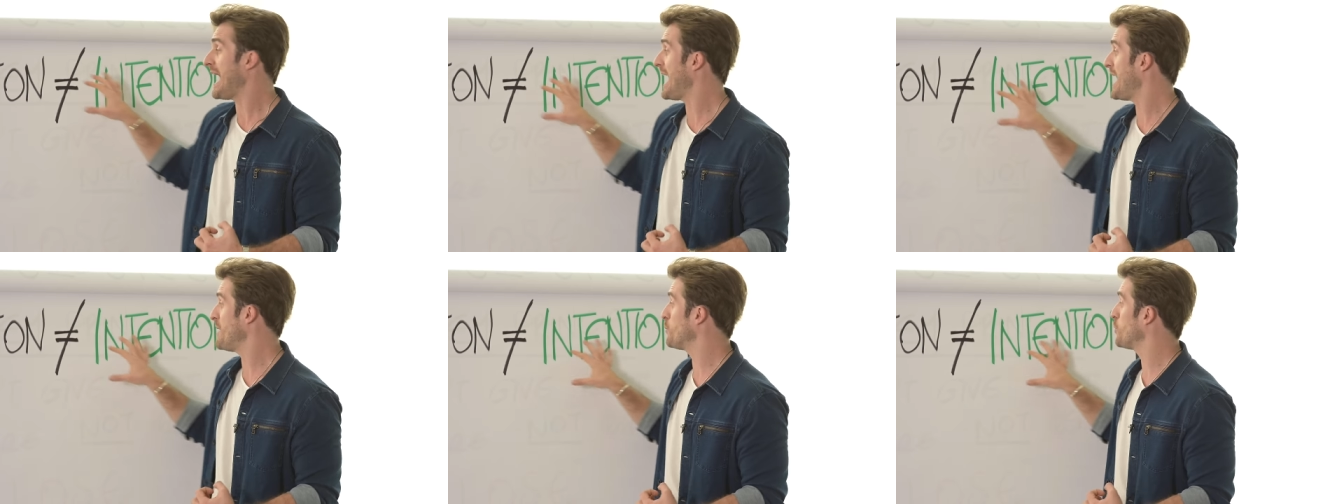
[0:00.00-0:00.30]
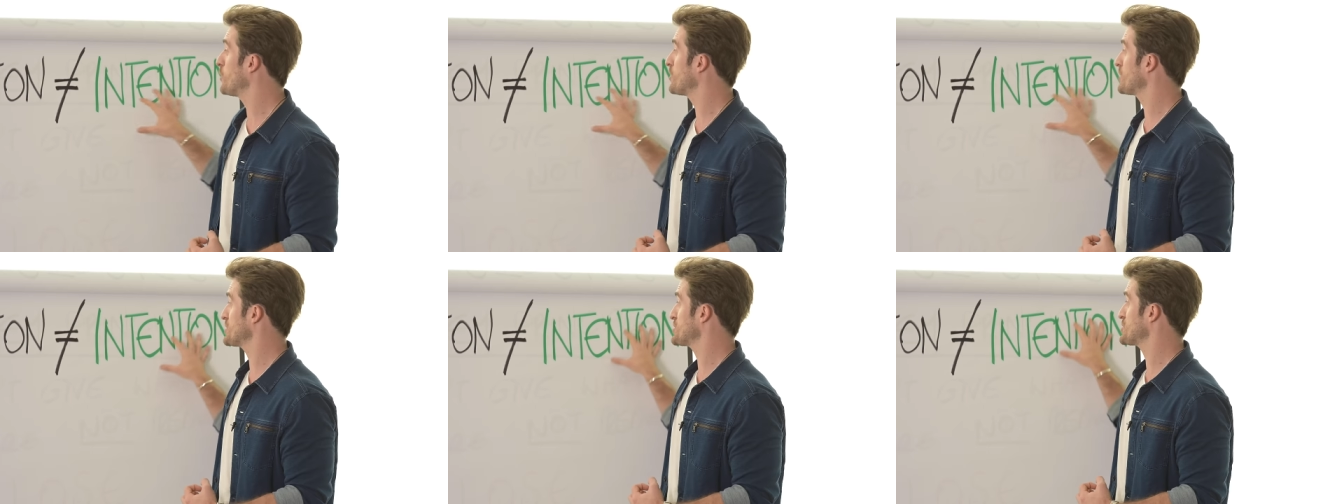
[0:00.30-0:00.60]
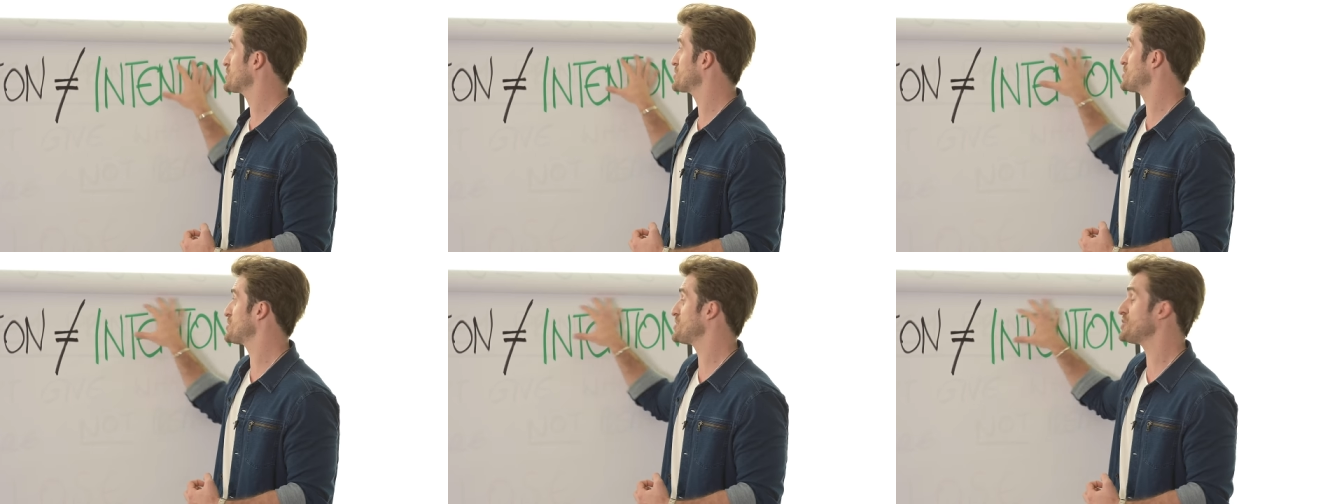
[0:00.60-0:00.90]
and we're
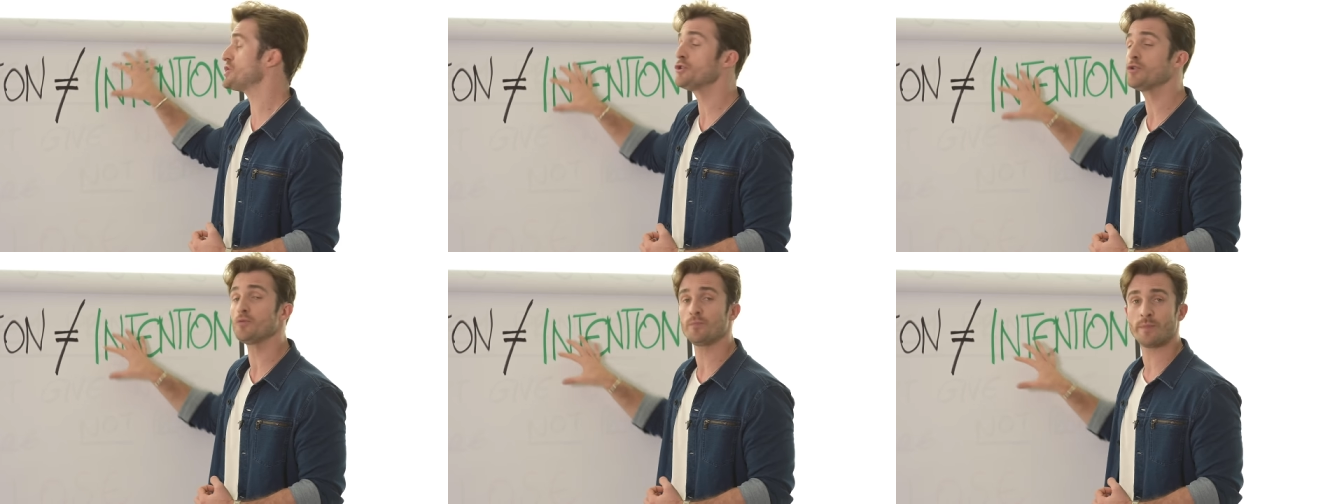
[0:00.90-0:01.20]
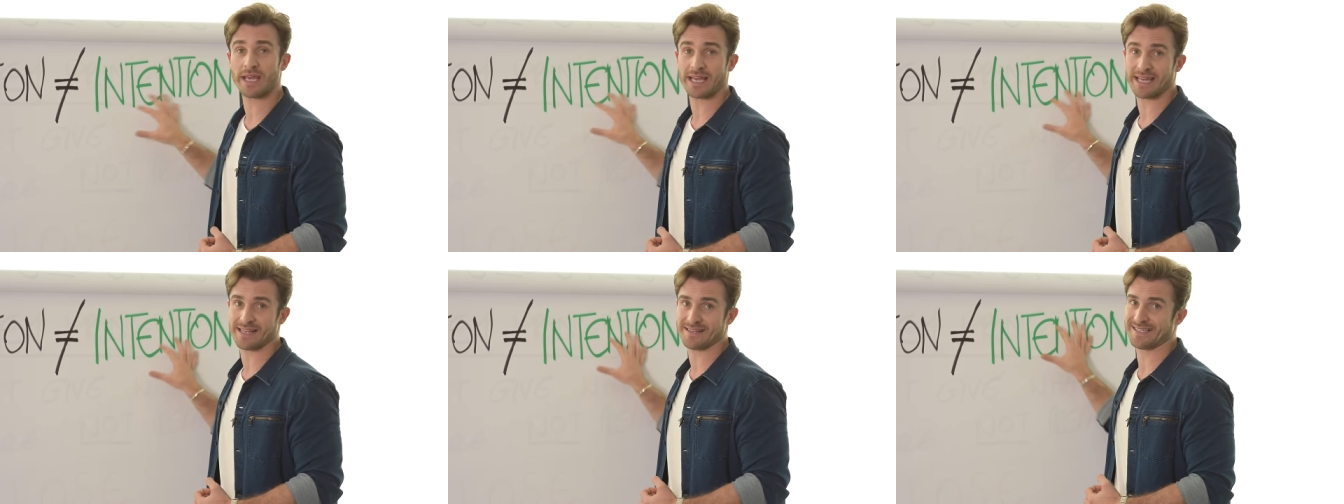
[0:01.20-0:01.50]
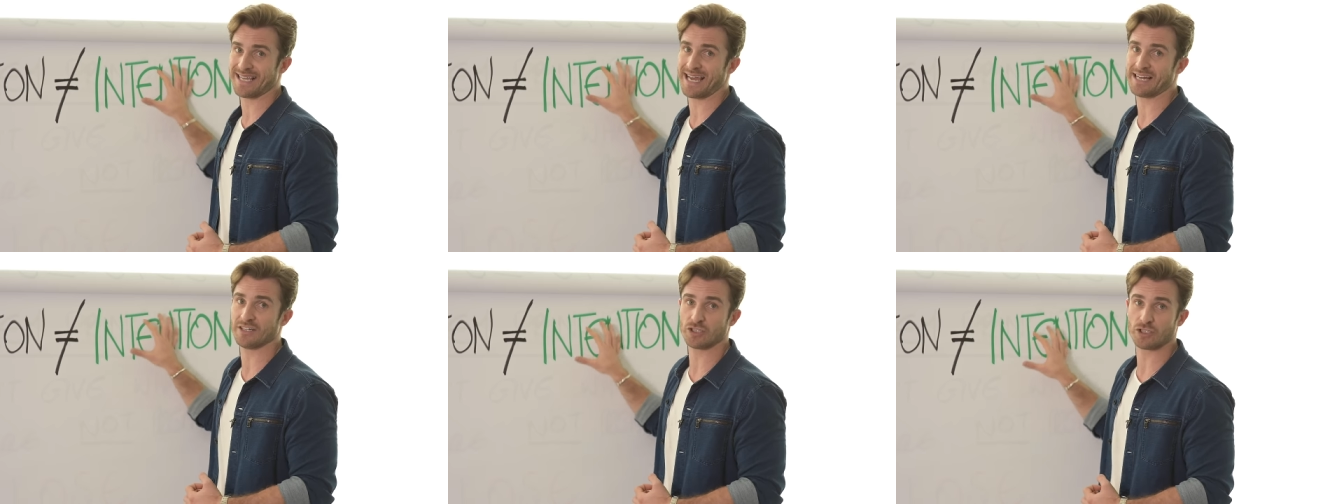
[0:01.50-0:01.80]
assuming
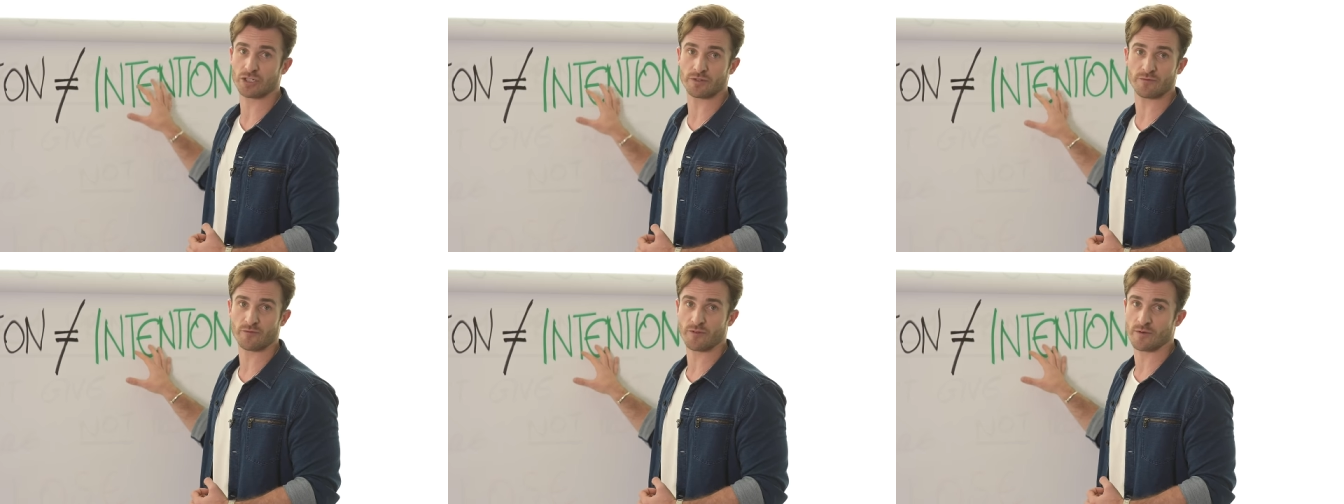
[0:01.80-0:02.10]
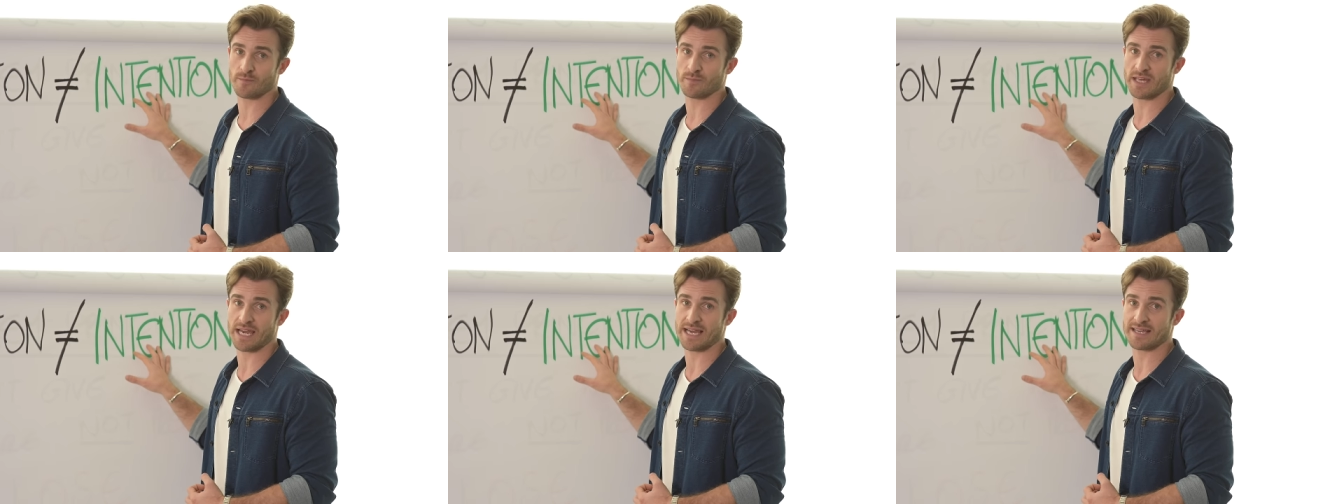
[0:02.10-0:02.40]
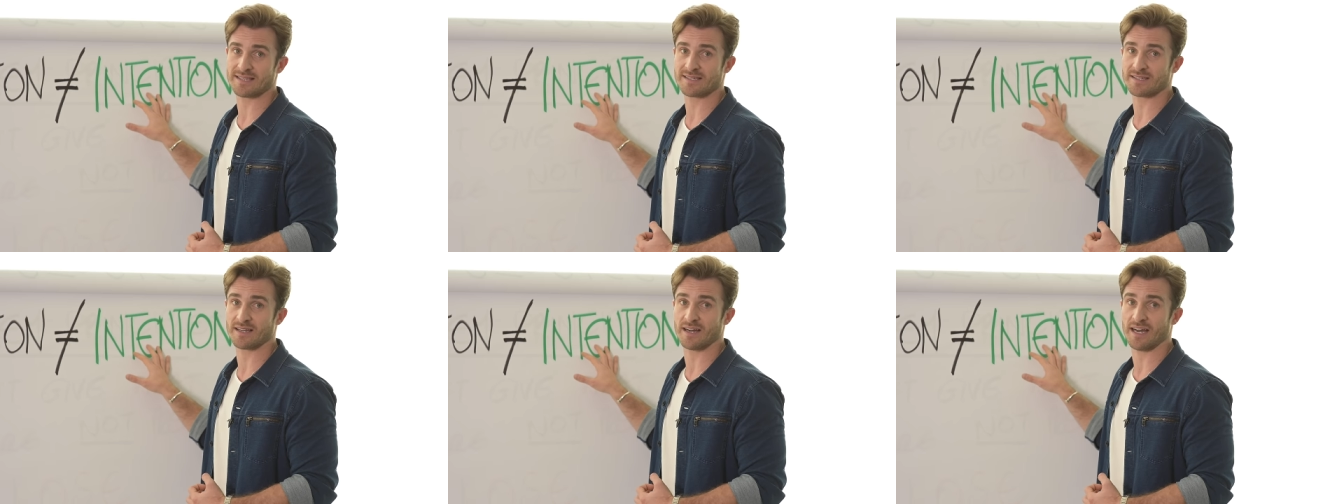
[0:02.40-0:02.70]
intention from their
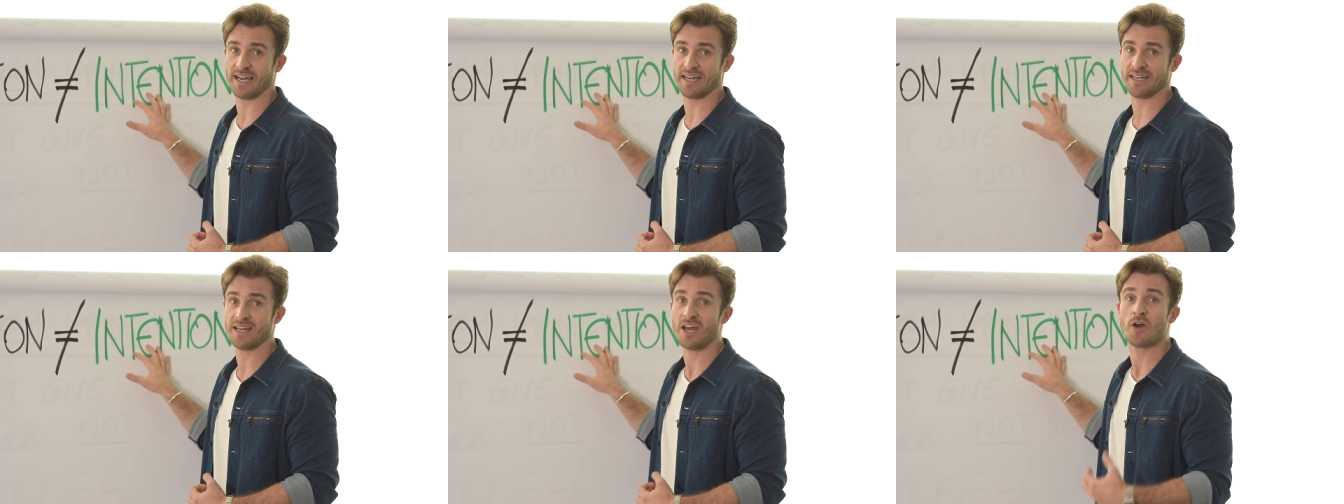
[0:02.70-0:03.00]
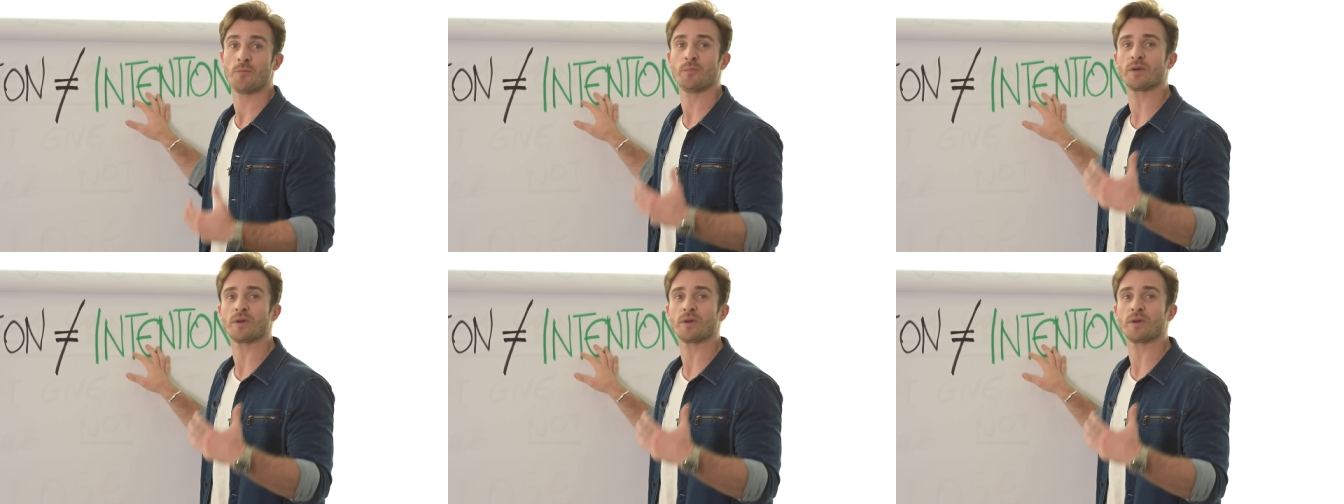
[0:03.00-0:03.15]
side